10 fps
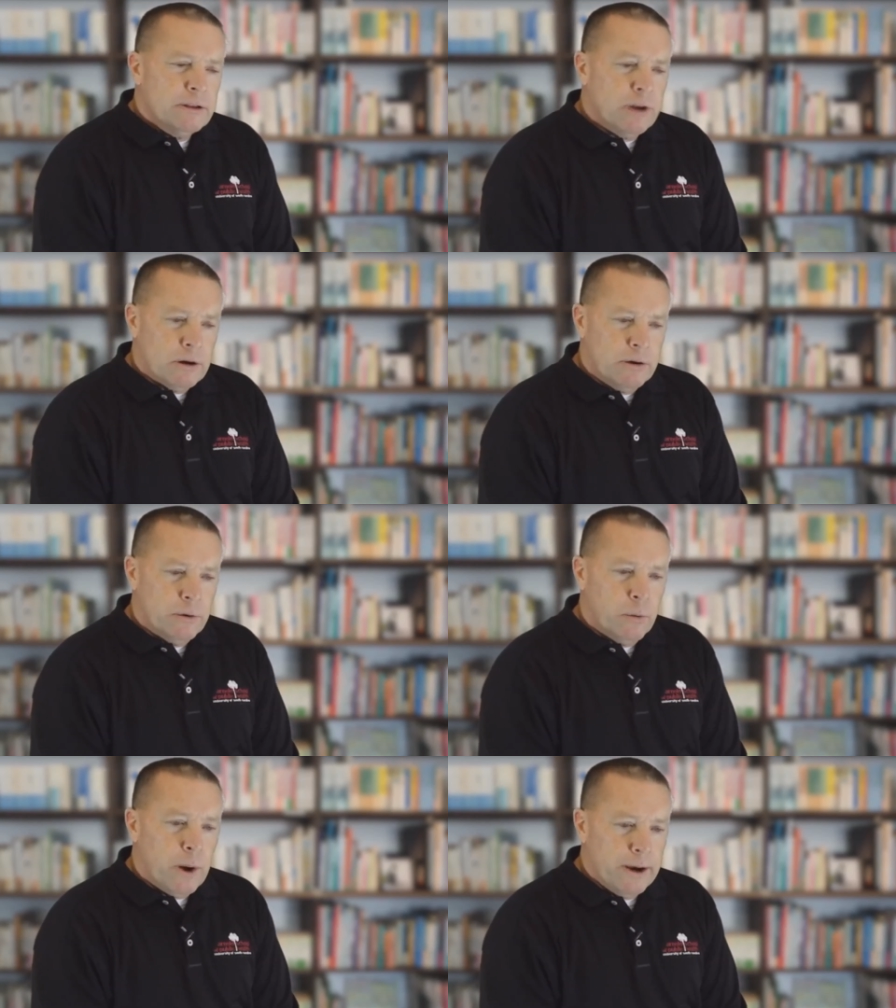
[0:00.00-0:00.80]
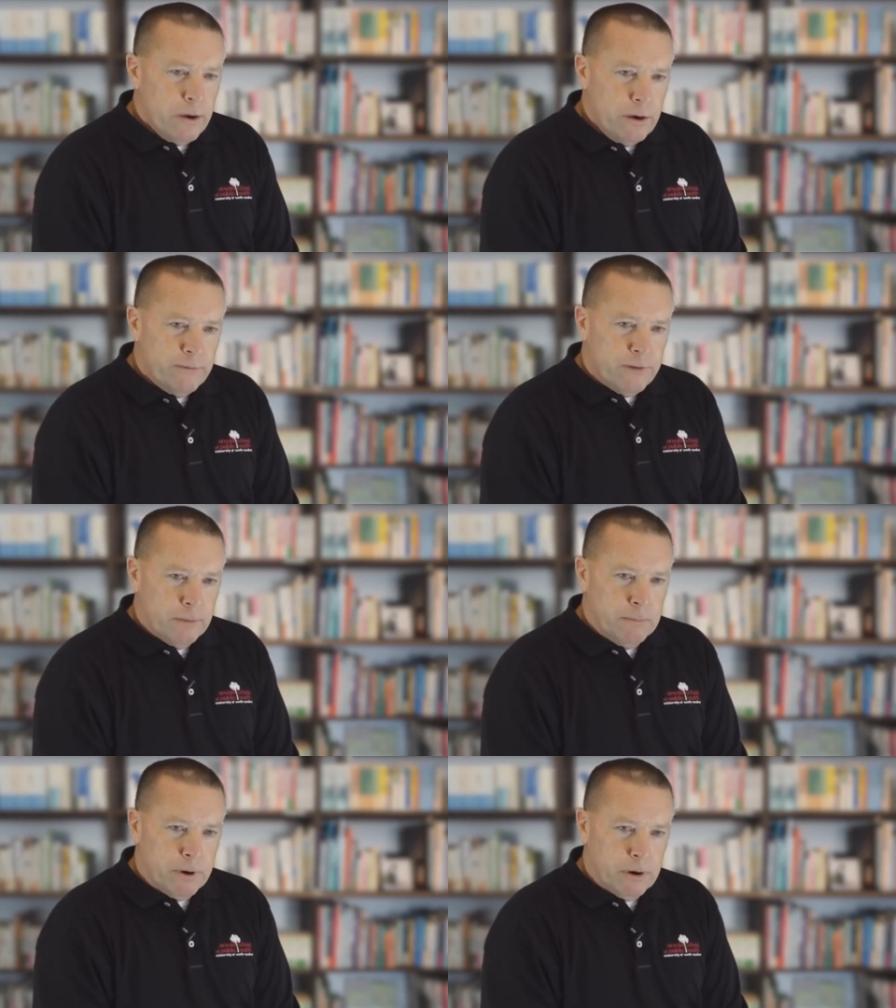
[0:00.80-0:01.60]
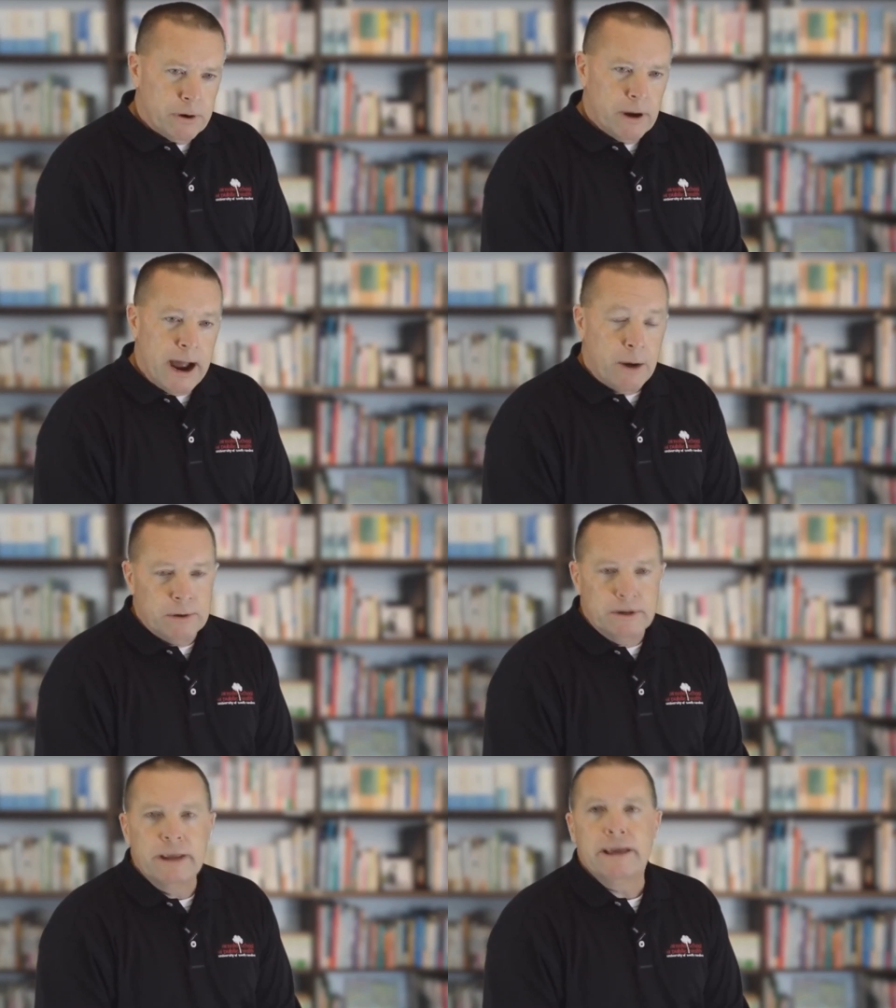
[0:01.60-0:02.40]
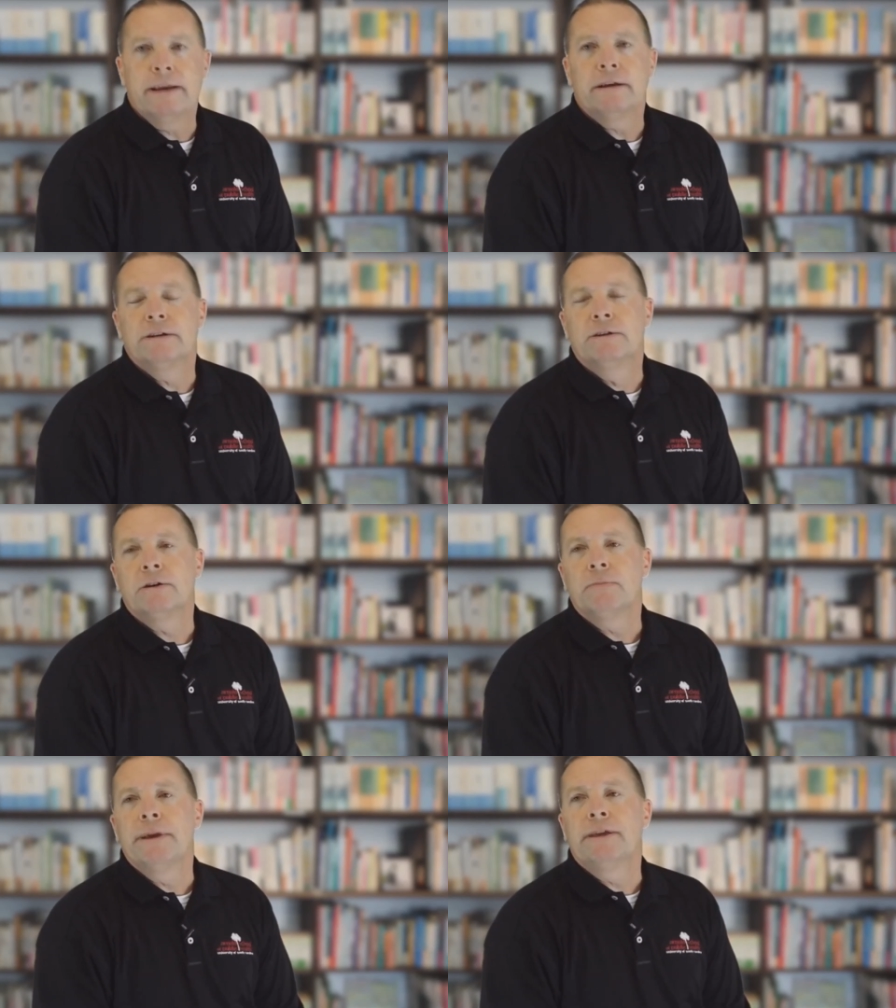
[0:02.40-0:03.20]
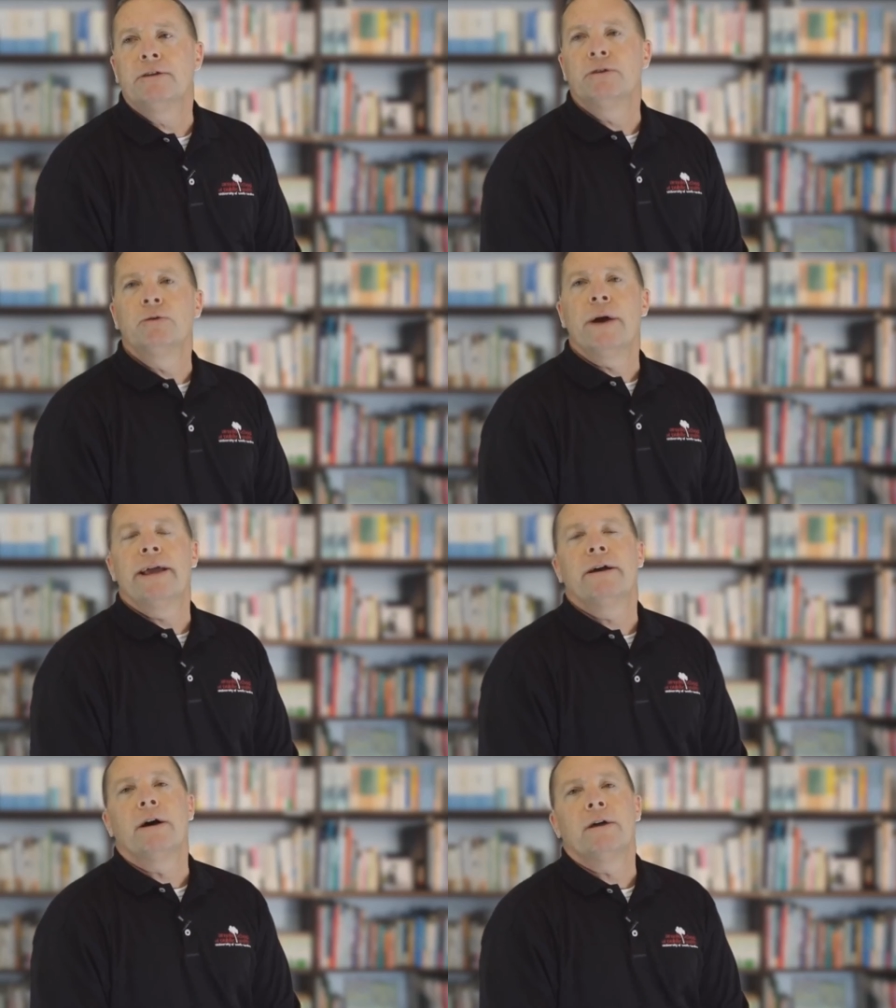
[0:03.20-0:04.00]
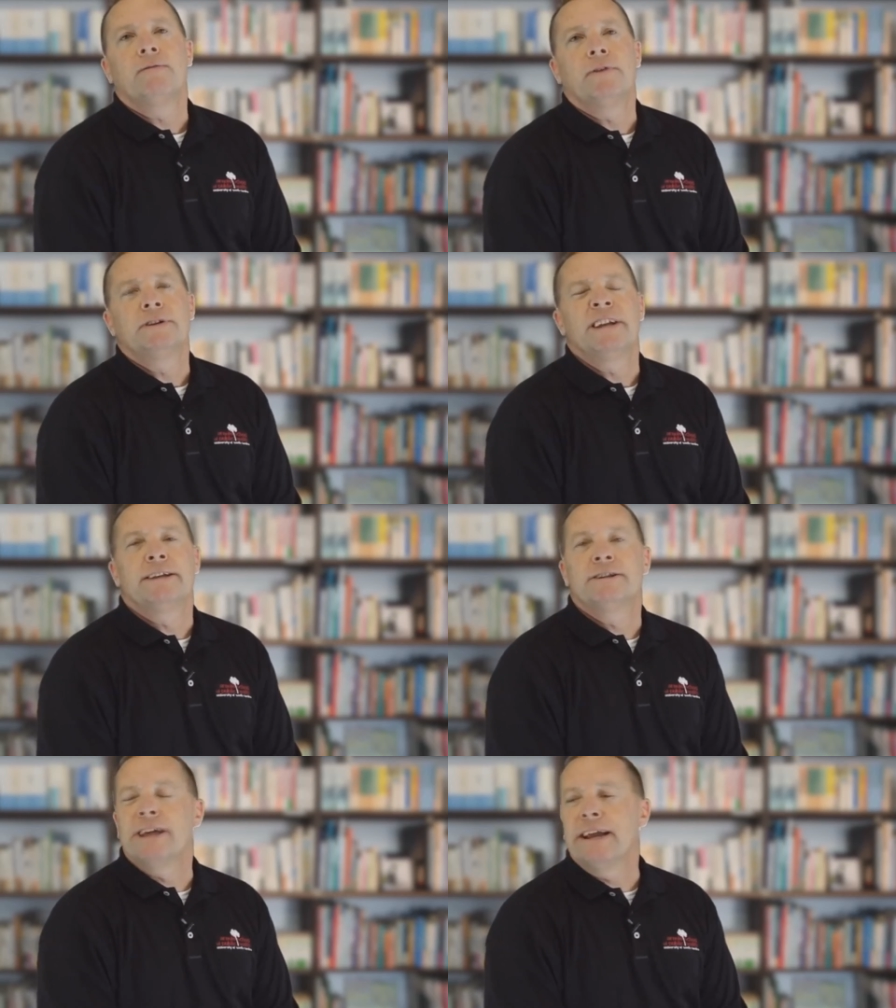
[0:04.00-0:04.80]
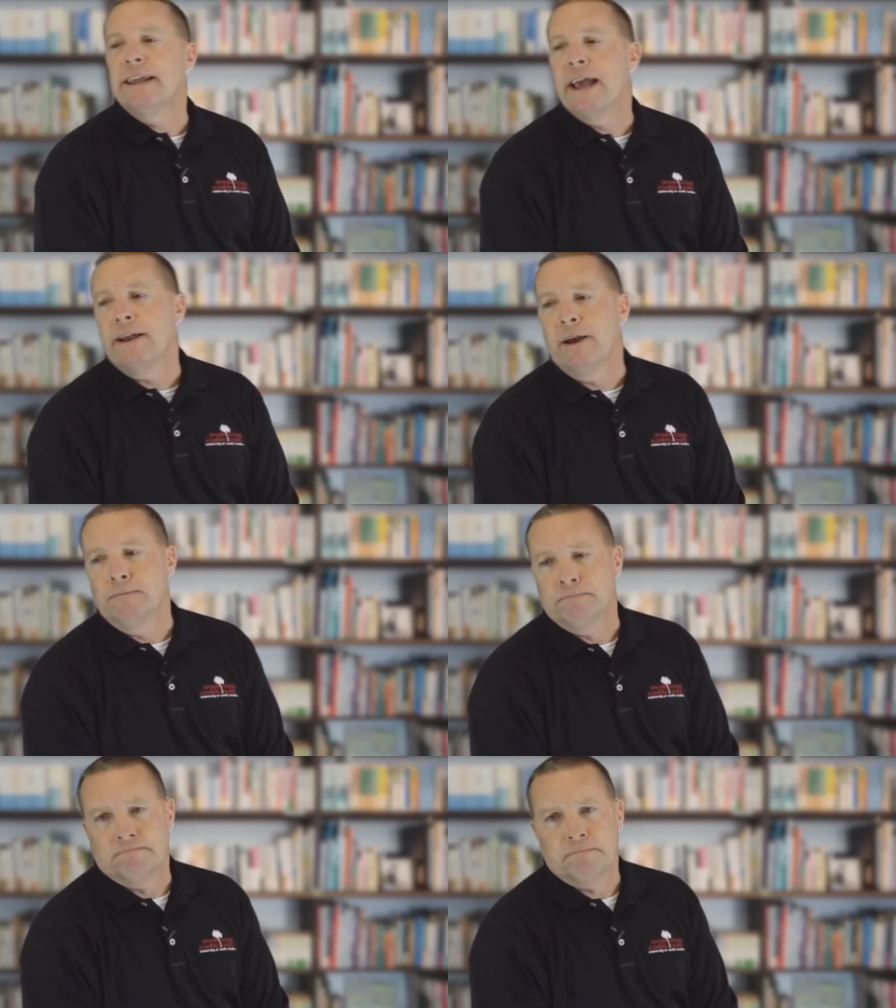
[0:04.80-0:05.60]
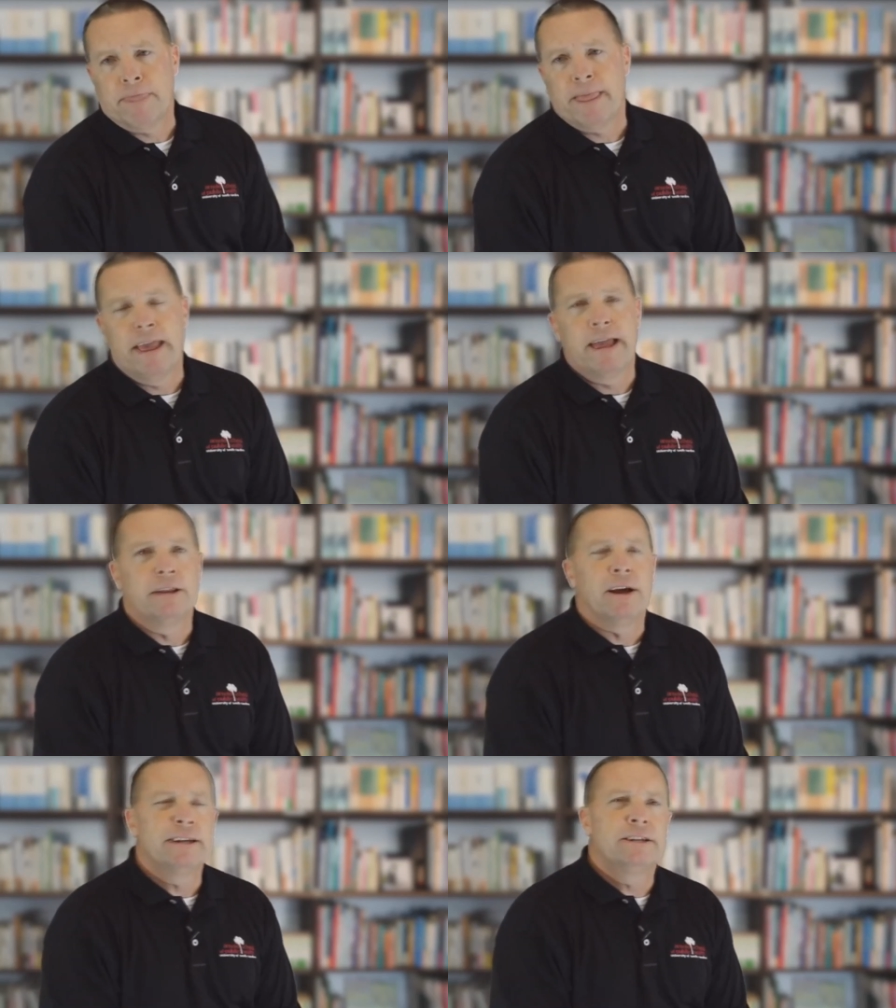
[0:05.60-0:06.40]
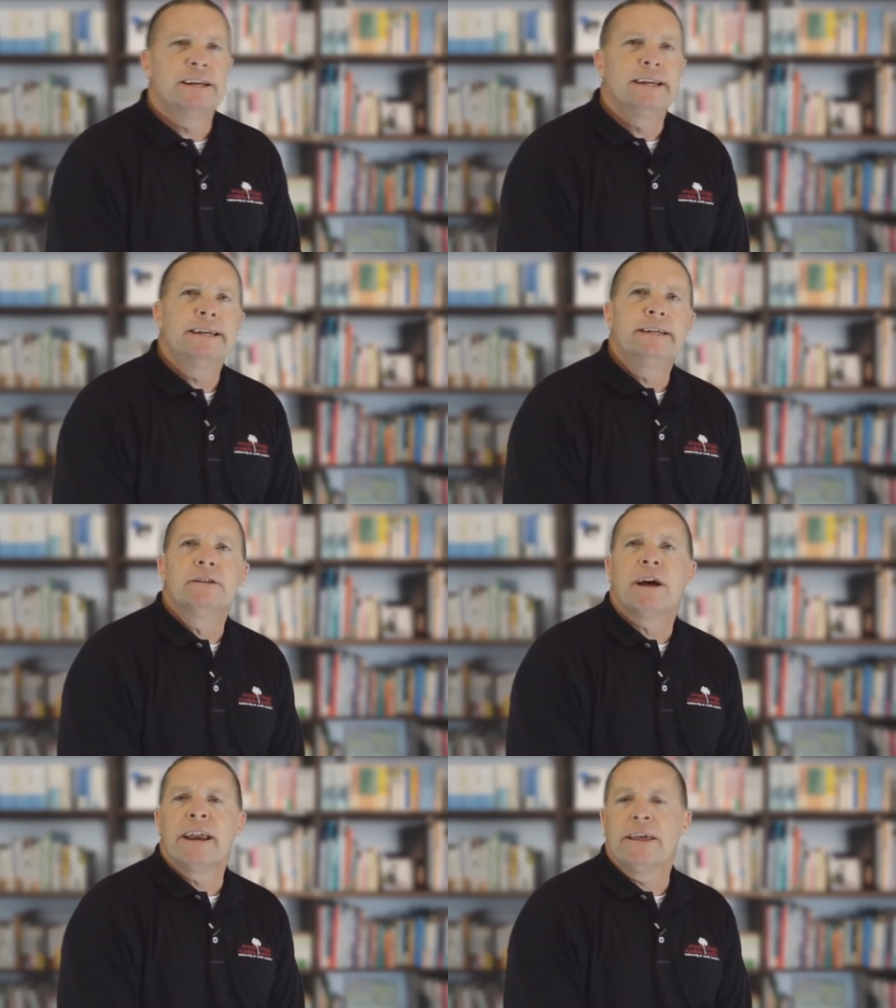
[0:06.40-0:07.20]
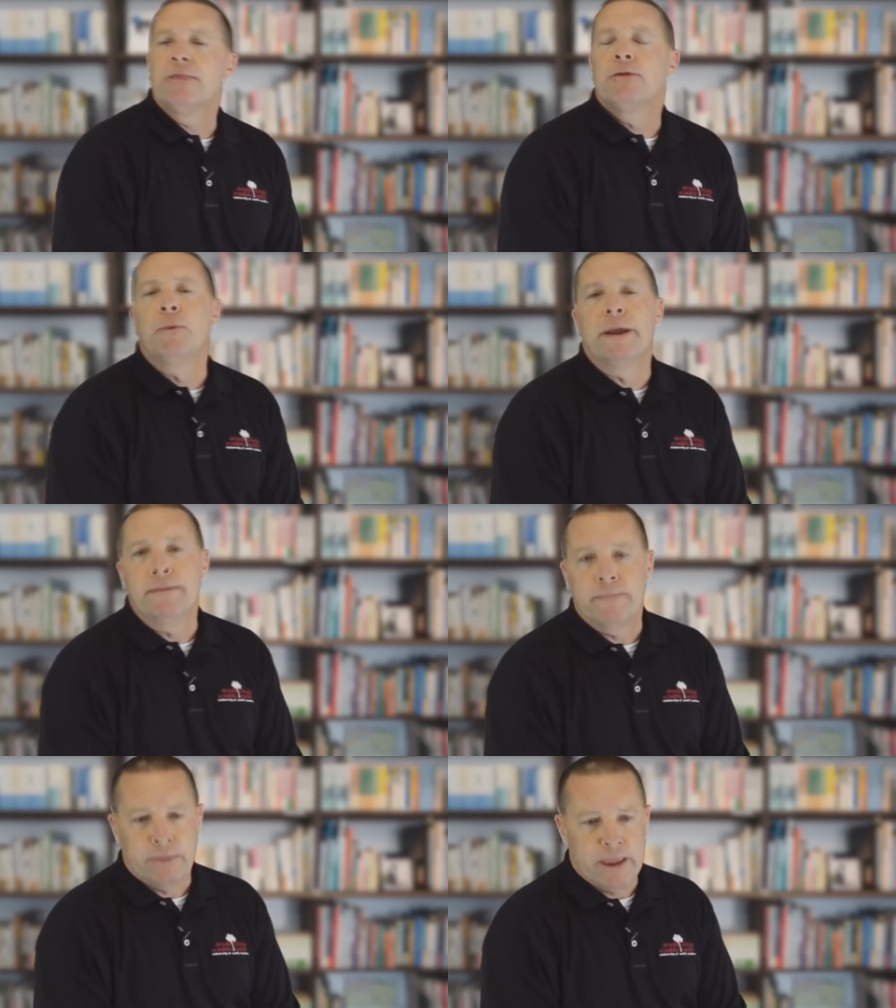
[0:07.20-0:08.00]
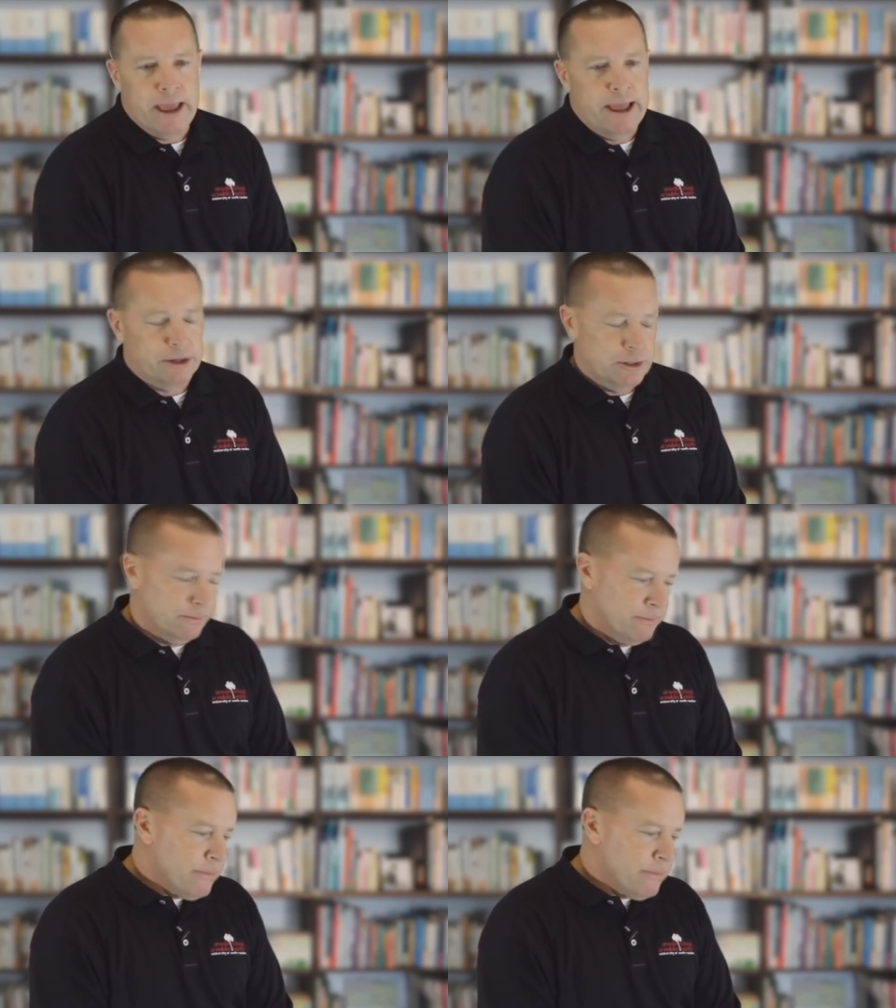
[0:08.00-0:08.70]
Dr. Winona Vernberg, our dean, took me to a conference in San Diego in 1993 ish.